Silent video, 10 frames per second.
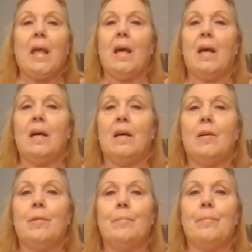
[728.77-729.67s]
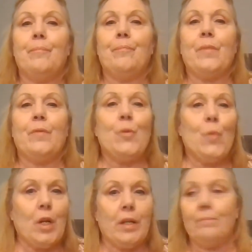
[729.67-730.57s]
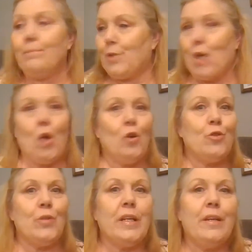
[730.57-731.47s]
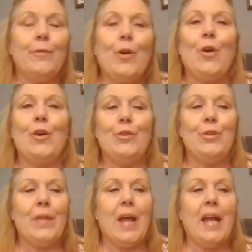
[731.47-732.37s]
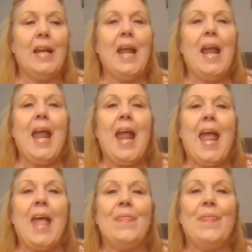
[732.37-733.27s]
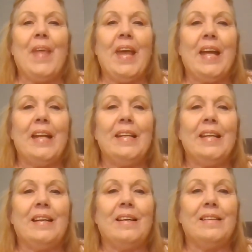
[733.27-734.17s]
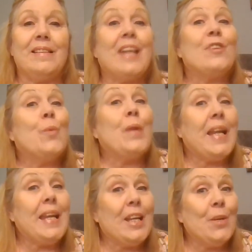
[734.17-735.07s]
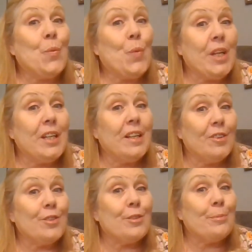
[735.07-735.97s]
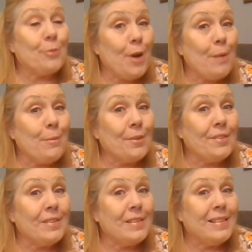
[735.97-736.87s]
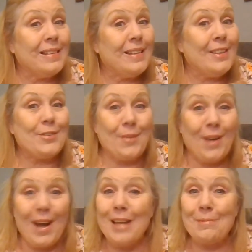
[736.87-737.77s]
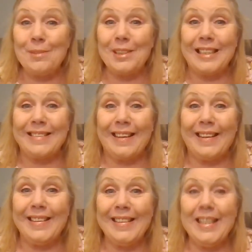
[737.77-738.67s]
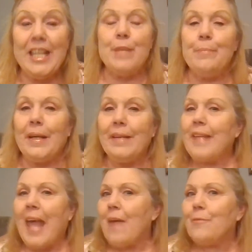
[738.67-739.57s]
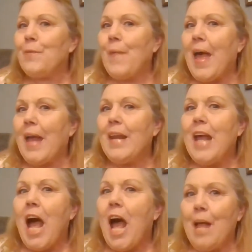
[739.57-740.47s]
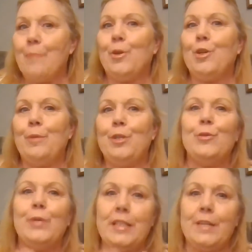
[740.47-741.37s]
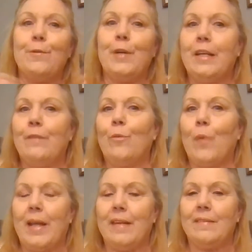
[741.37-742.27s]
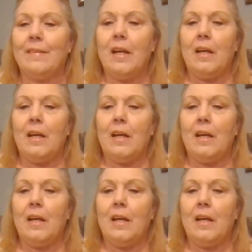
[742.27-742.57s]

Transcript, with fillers: Um, if you want a Dollar Tree gift card, I'll do that. And then uh, that's when I hit 100 subscribers. So I am really excited because after that, I'm going to be doing different giveaways